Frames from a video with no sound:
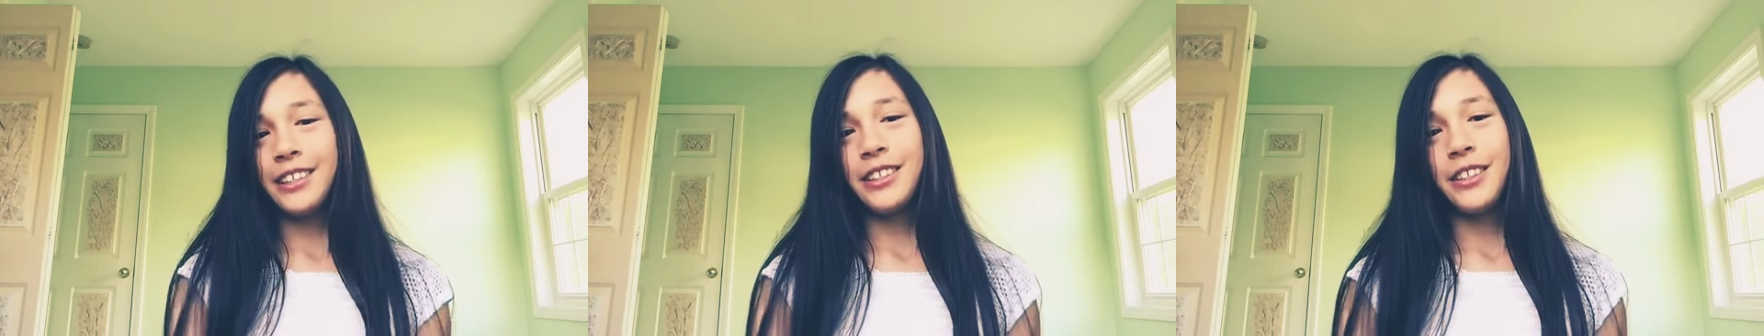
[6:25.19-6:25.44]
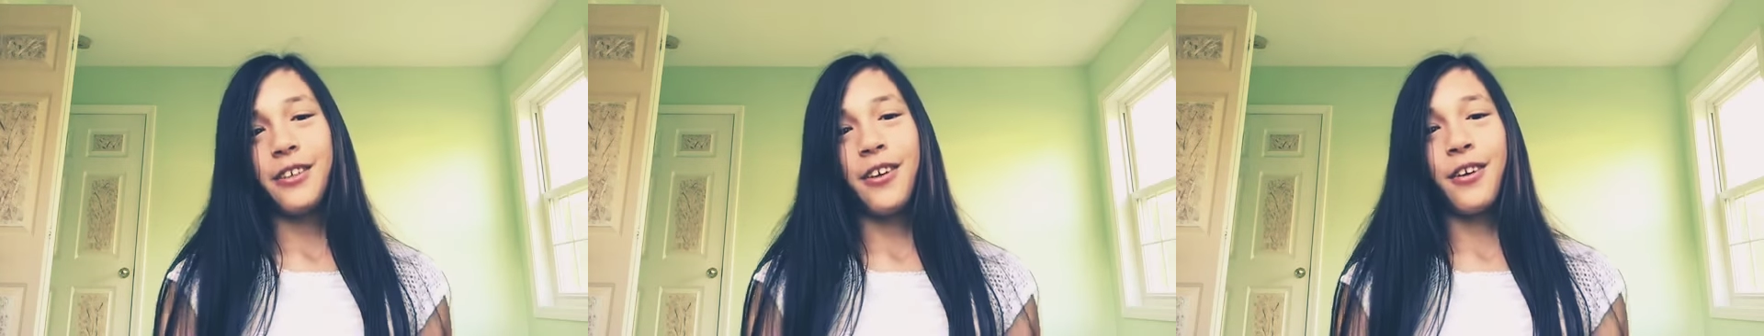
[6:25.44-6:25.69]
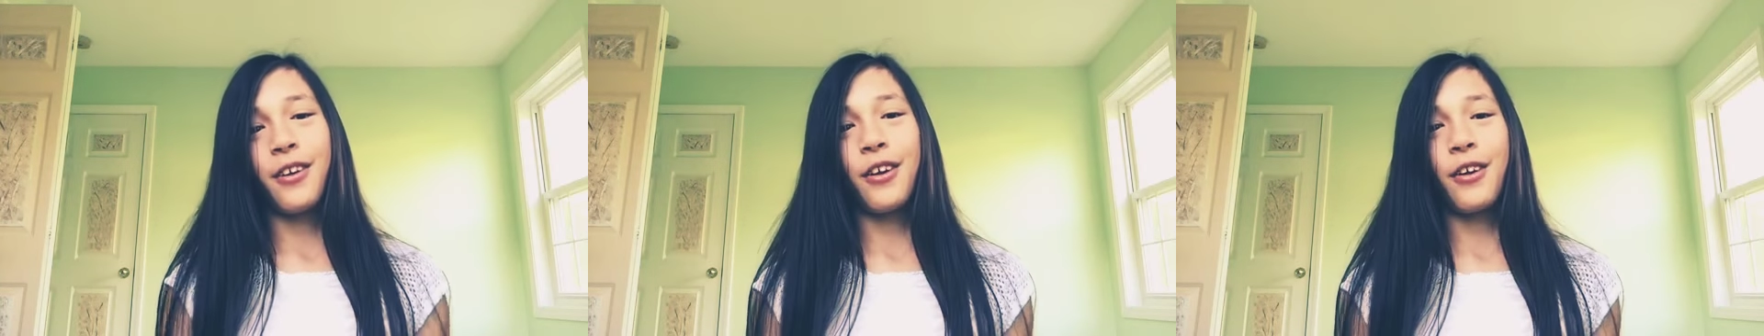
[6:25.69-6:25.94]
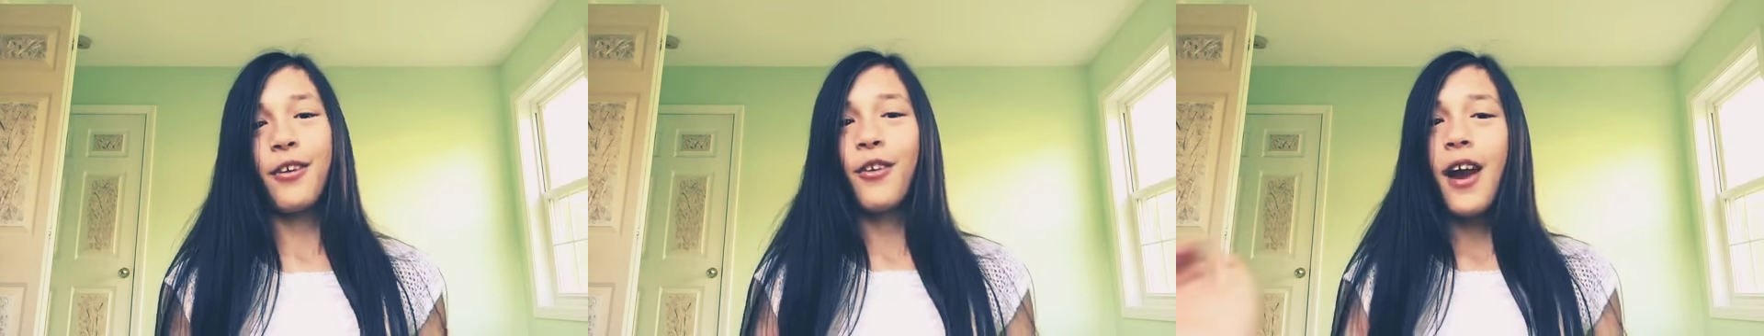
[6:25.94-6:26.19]
so
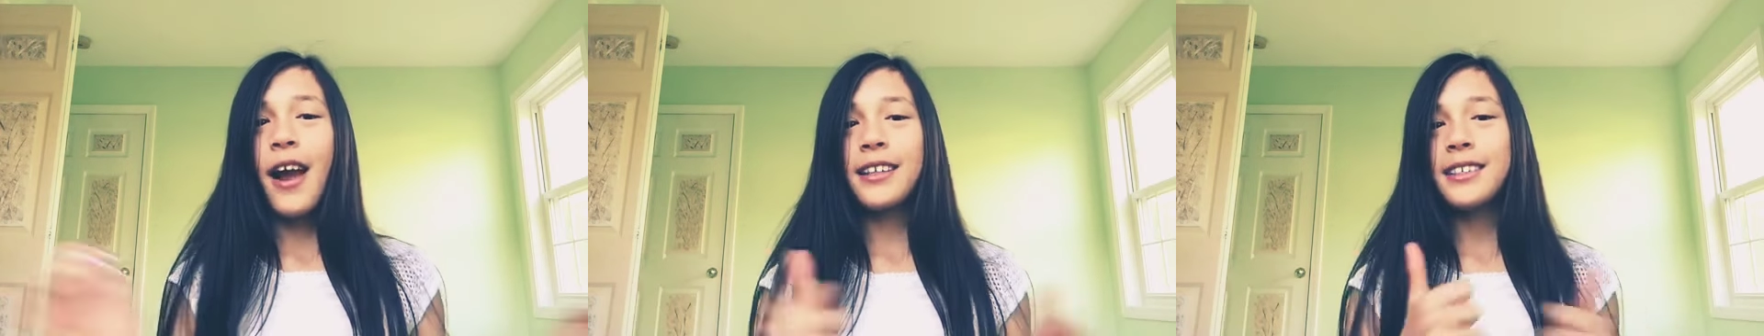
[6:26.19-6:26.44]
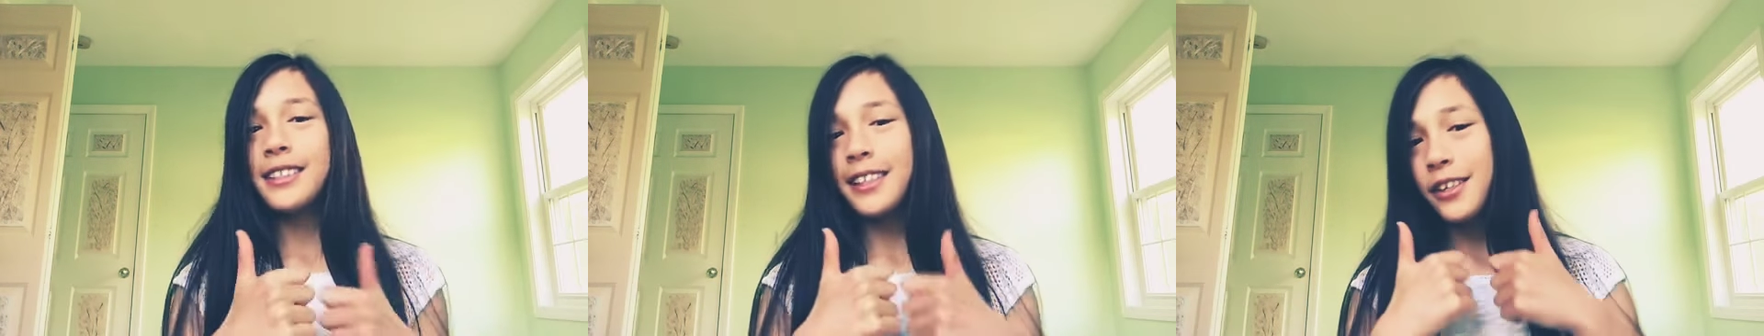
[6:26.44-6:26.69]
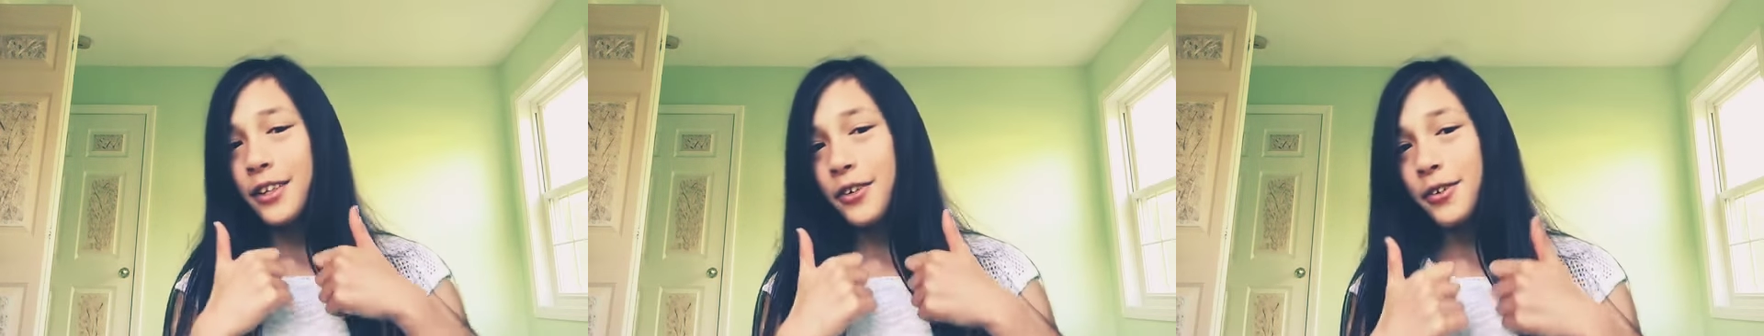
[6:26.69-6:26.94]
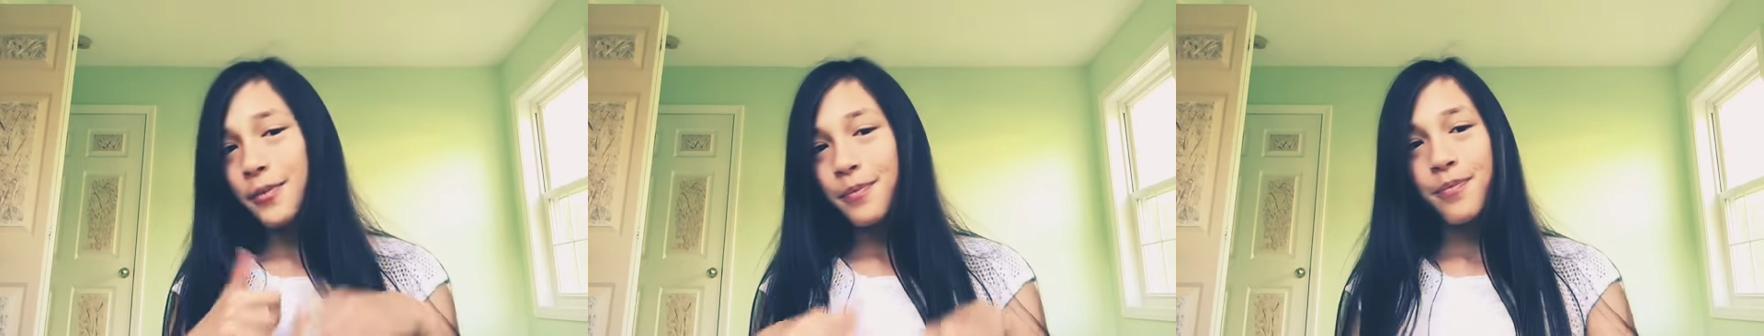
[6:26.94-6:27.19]
congrats to
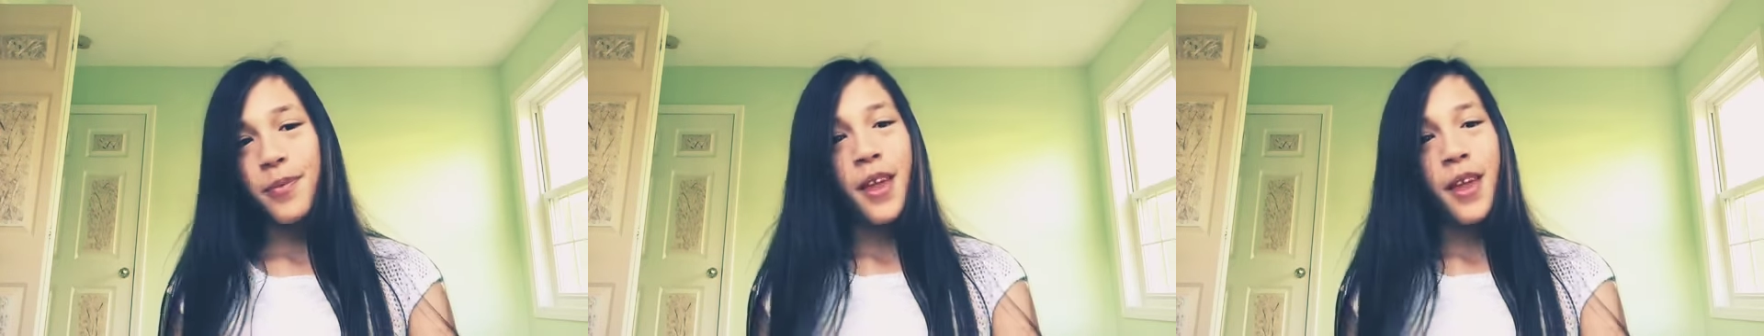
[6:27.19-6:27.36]
you